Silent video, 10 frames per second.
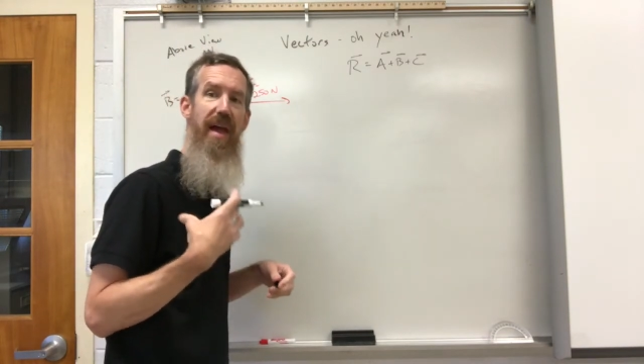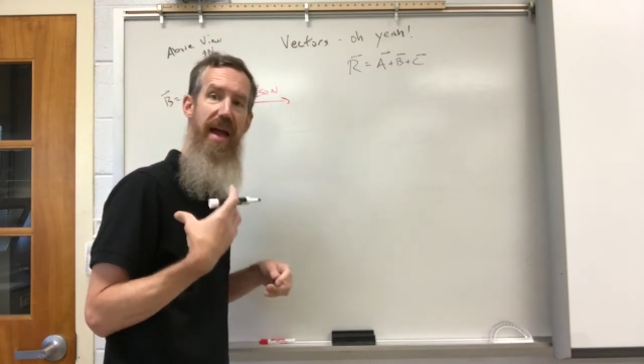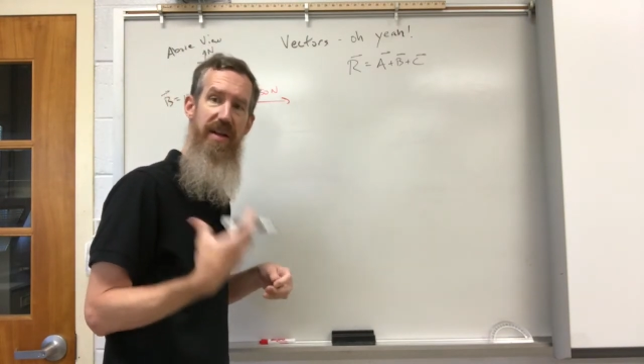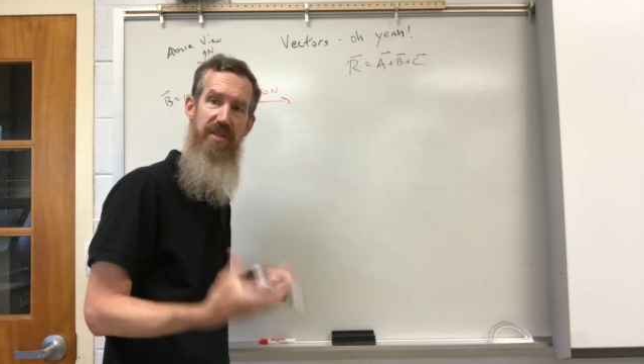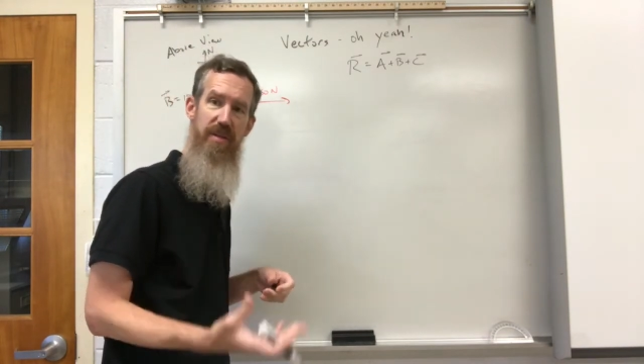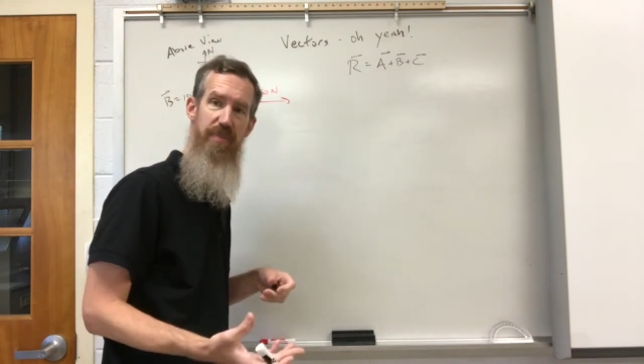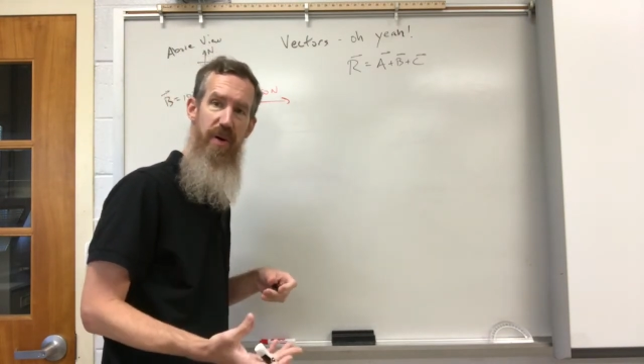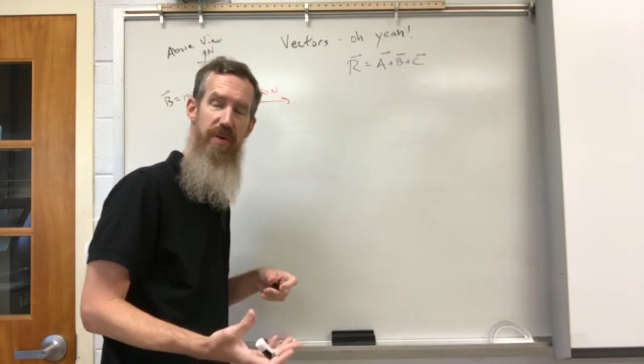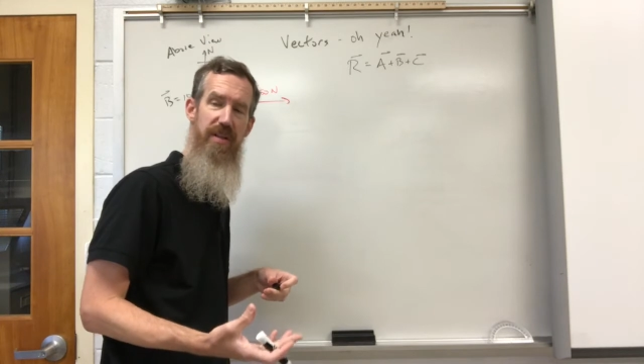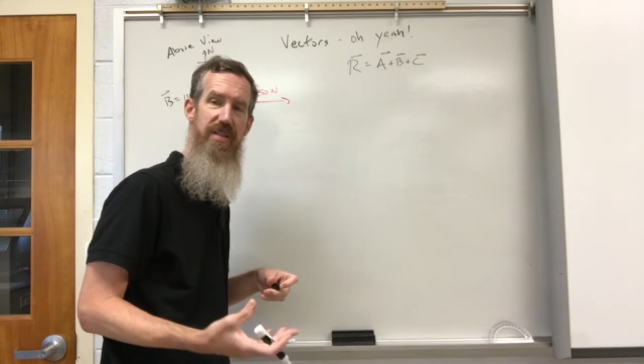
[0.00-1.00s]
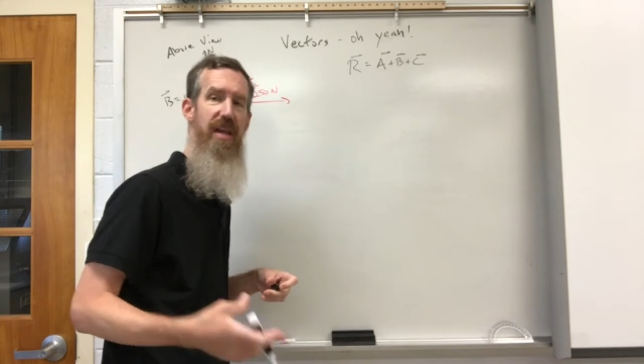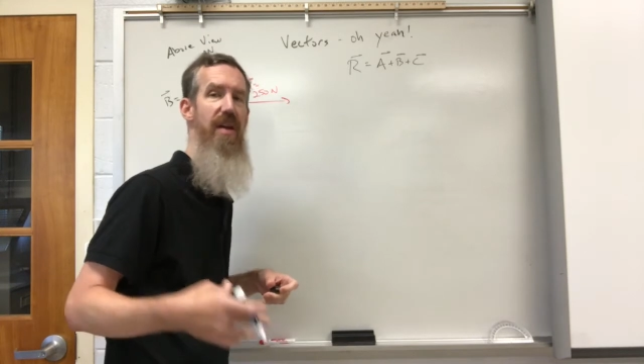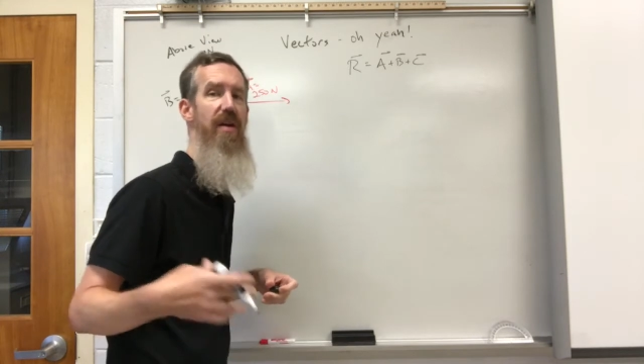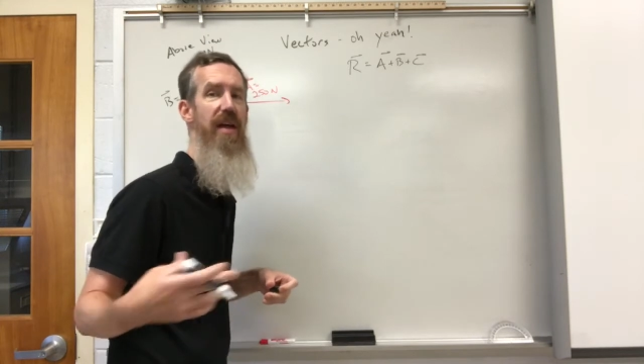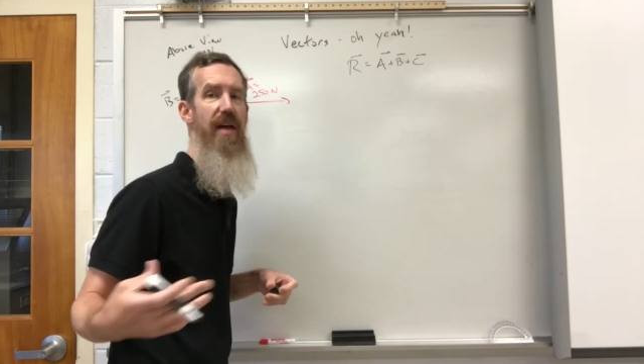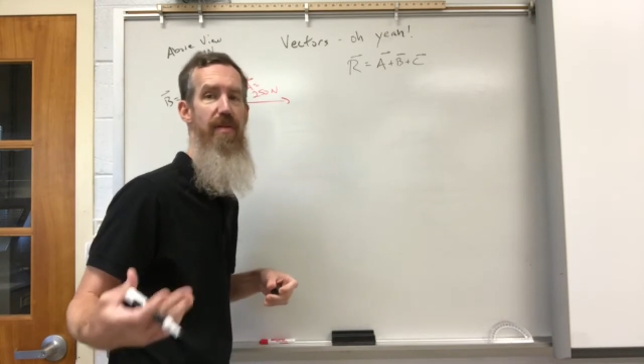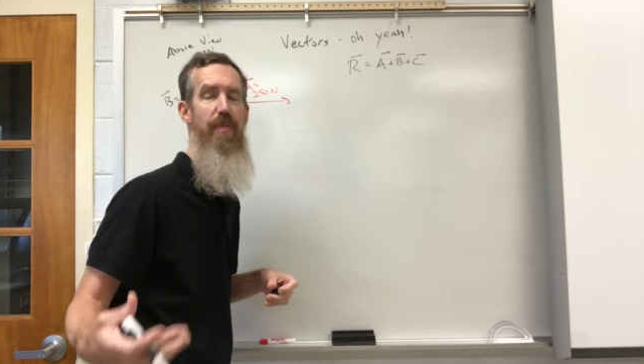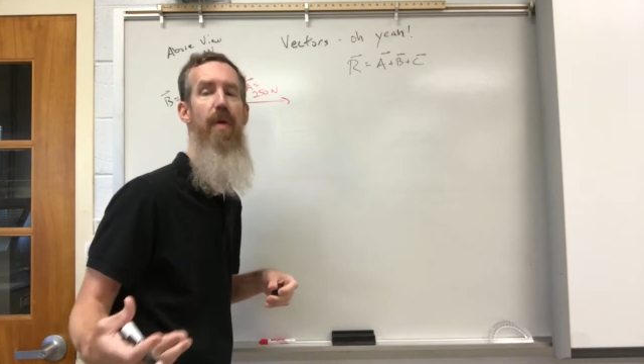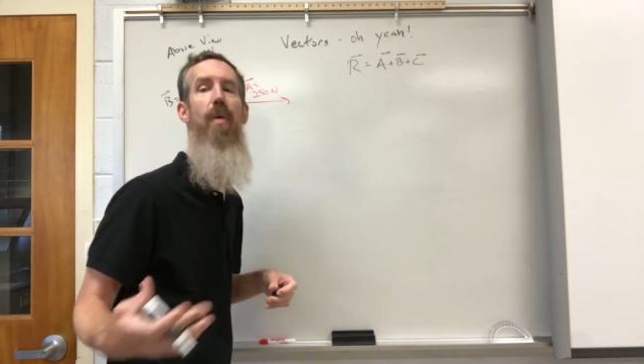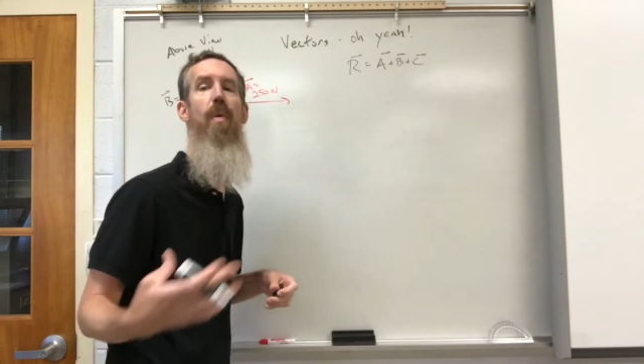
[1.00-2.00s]
x components and gather up
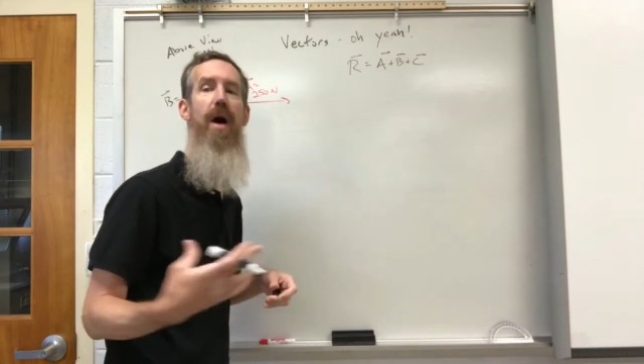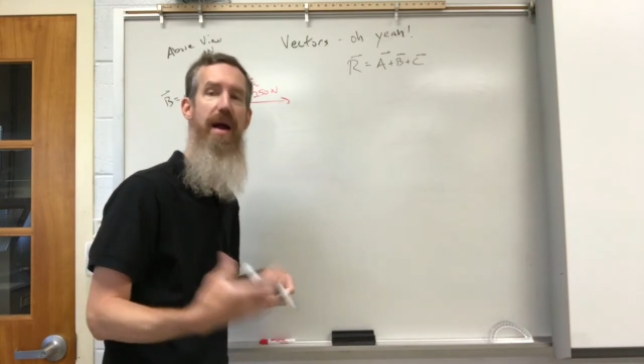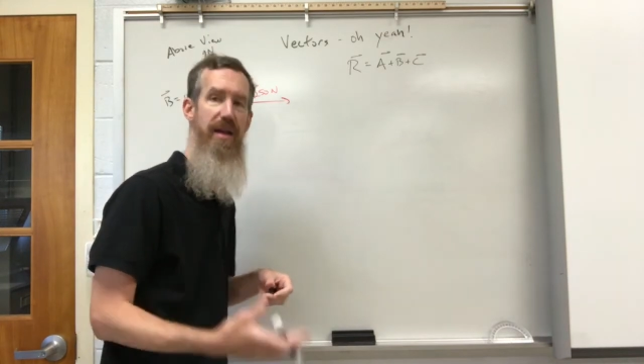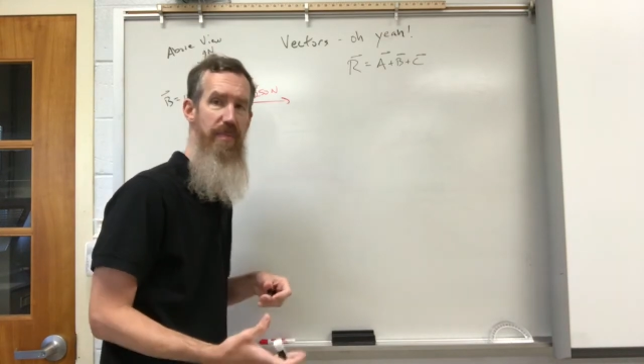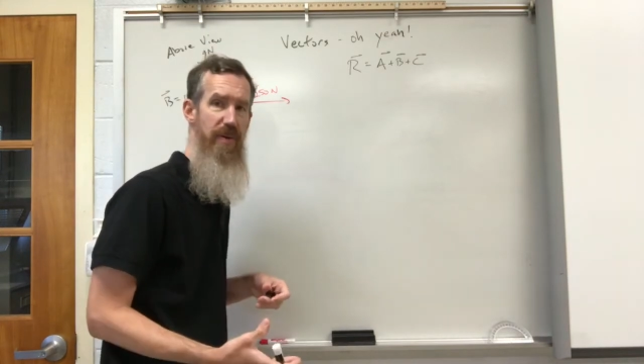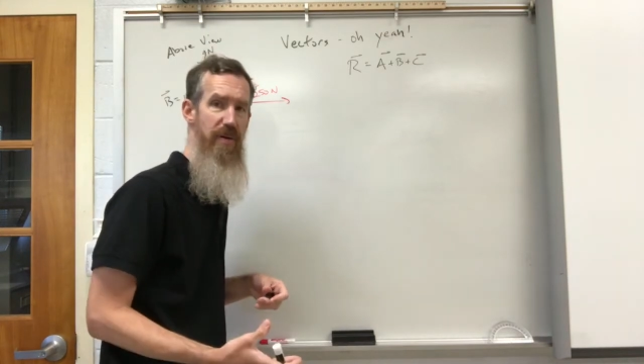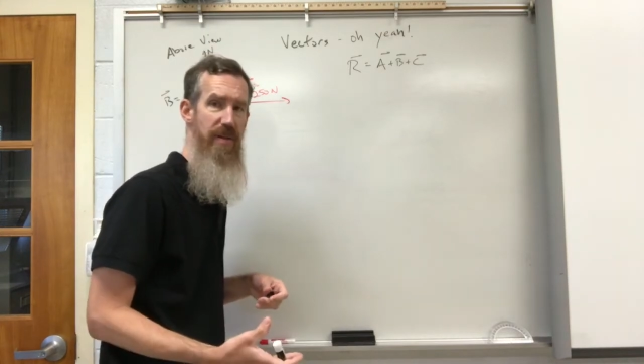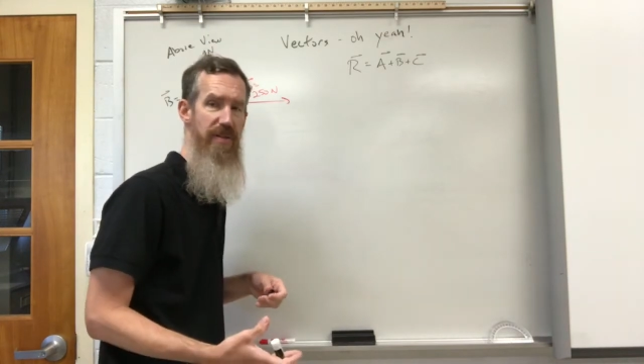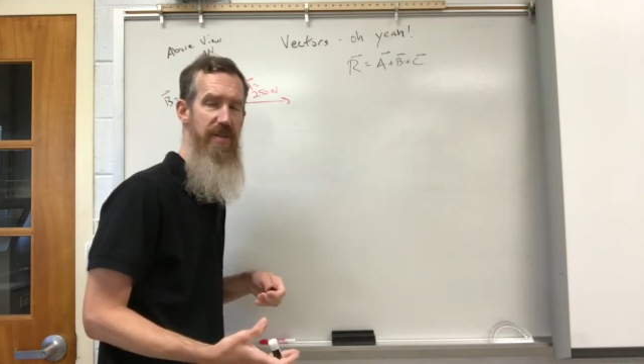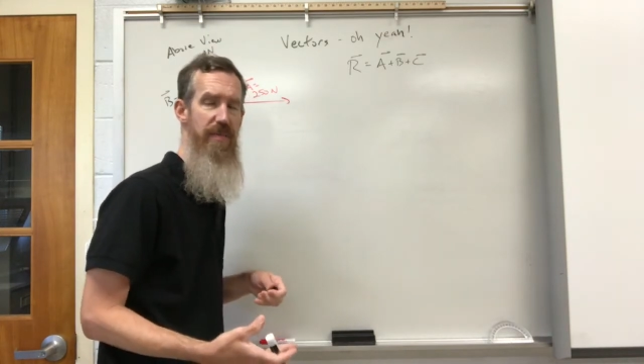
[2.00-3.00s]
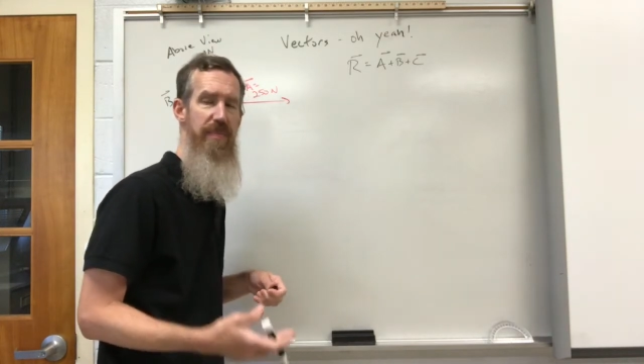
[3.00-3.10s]
all the y components